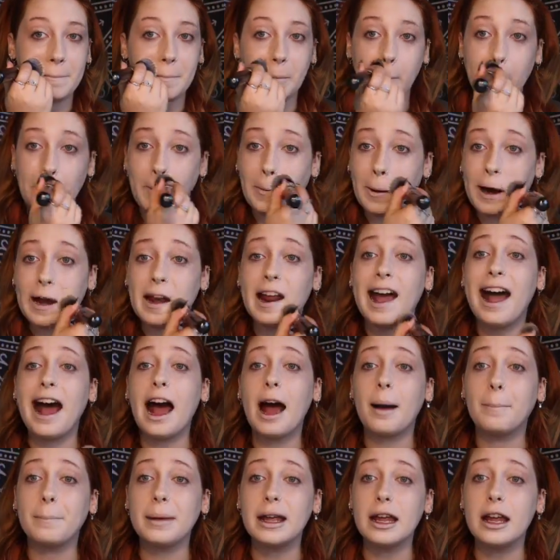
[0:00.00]
quite
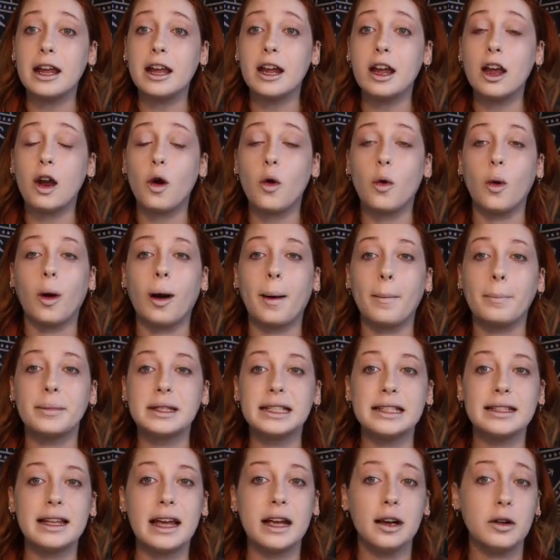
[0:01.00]
happy or
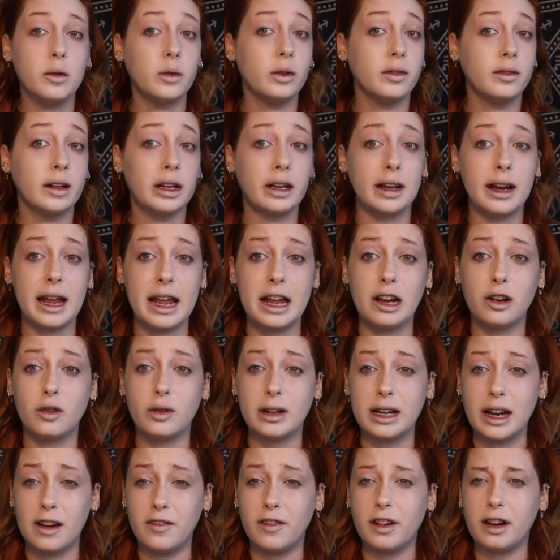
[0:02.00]
upset or very
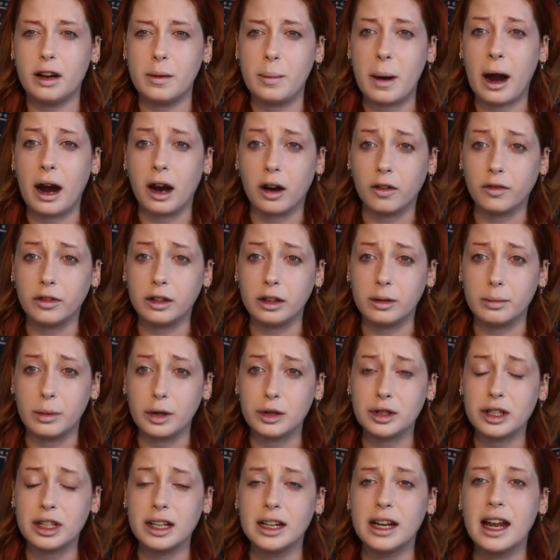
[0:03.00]
angry, a very powerful
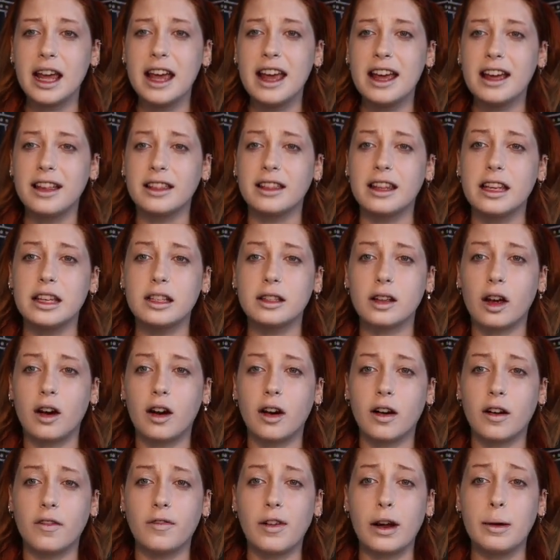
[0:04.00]
emotion, these
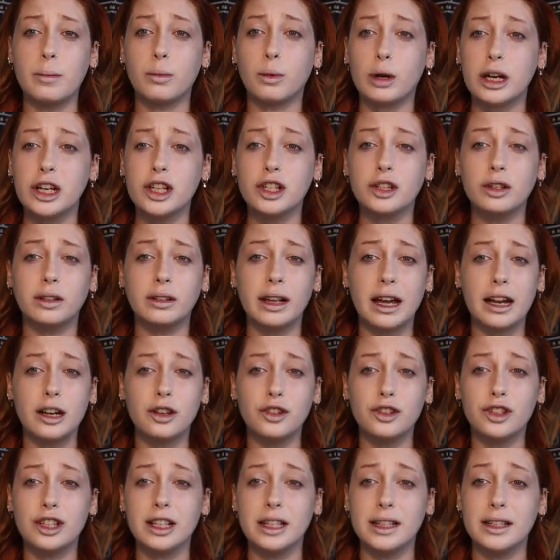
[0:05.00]
are vibrational
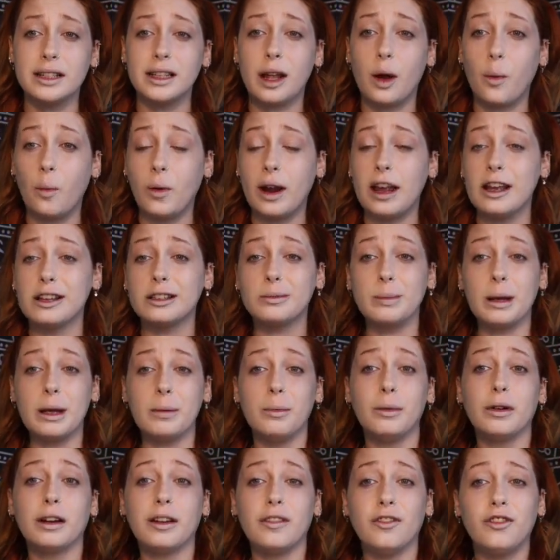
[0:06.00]
energies that we as
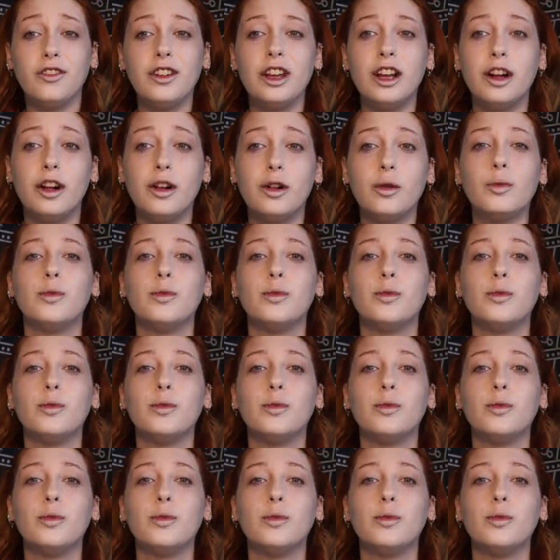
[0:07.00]
people can feel,